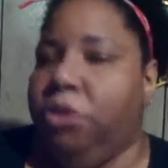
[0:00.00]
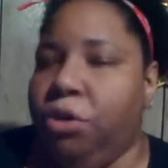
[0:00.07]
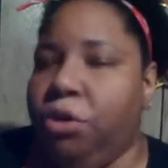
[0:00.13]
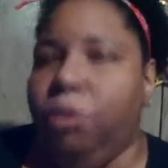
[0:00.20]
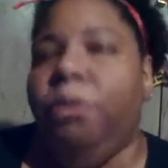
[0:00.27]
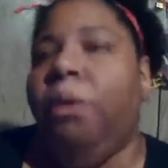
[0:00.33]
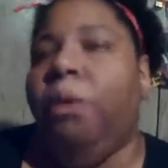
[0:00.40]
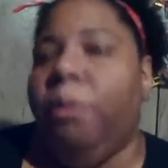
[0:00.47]

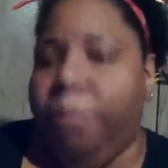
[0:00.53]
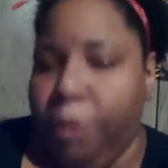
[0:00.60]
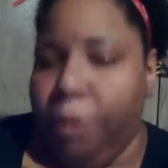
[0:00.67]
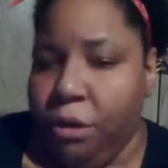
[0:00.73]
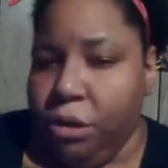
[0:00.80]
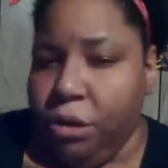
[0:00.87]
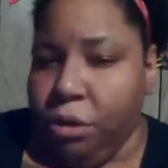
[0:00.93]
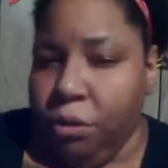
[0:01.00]
to
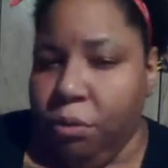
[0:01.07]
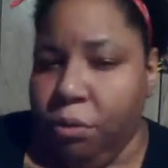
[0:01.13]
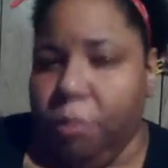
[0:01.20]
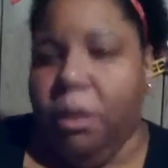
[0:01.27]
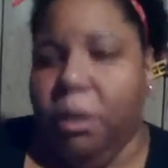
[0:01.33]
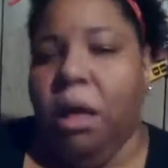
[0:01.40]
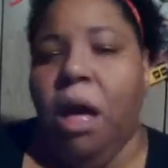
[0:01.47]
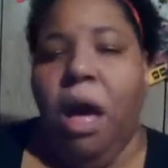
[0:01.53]
presume